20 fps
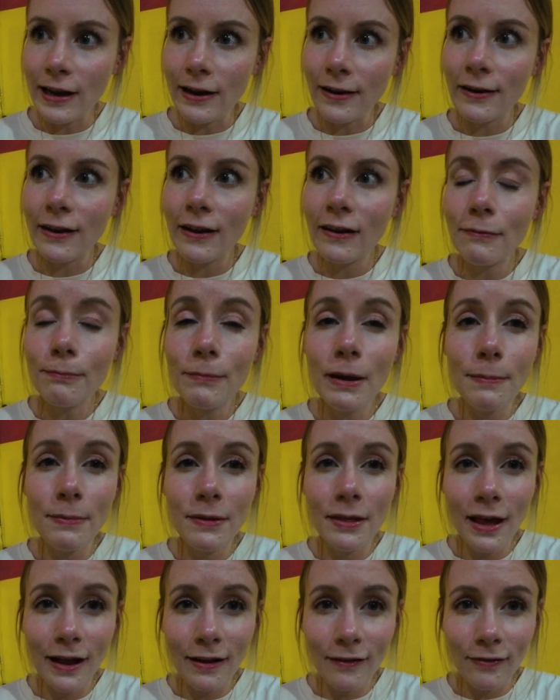And I guess maybe
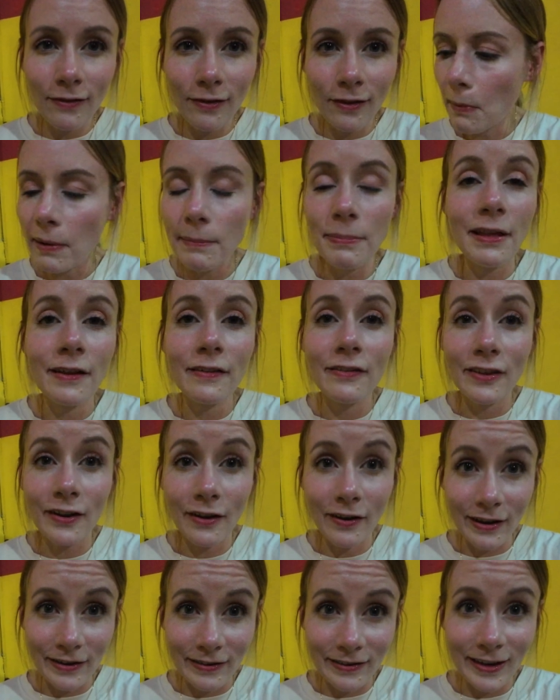that's the
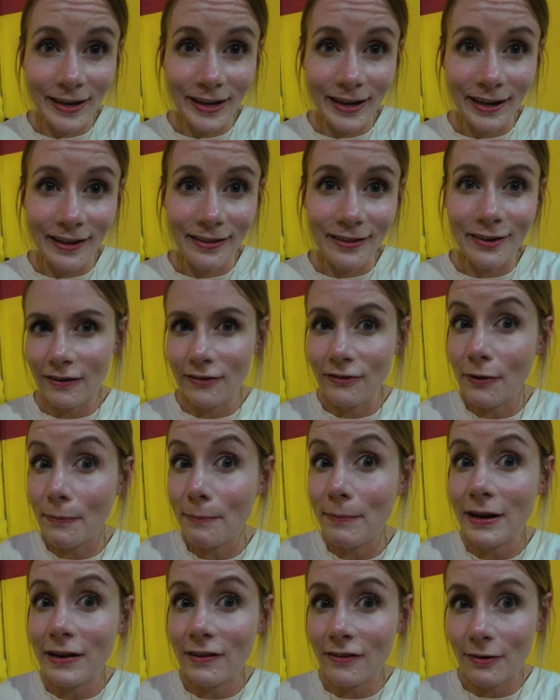idea, that it's not
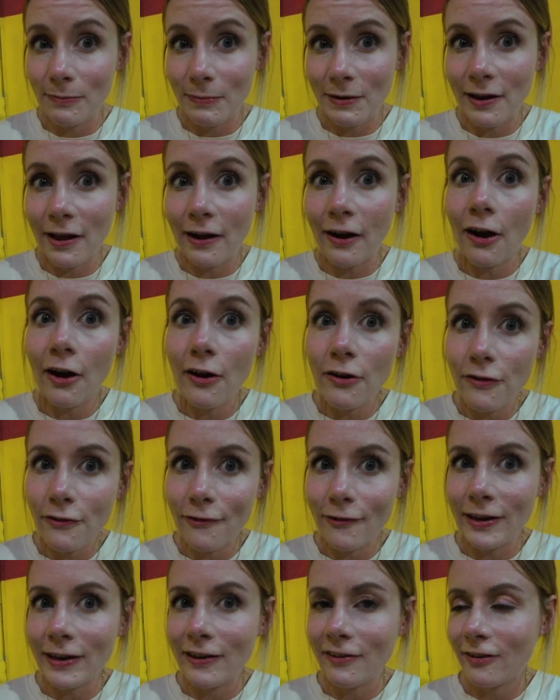meant to be like
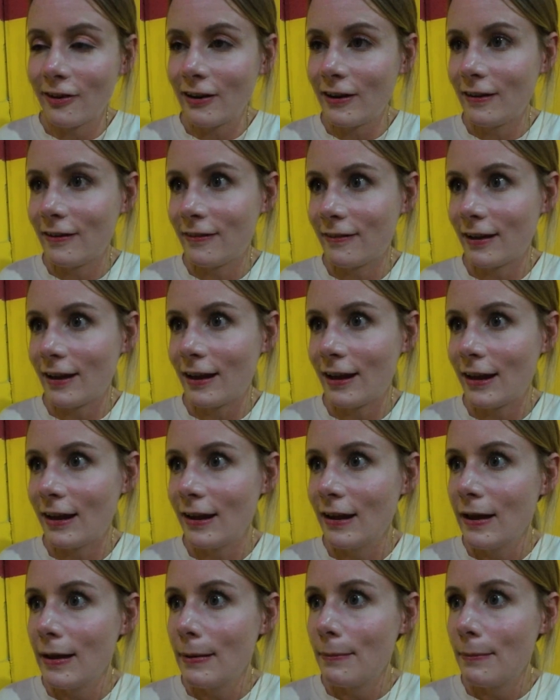overly cheesy,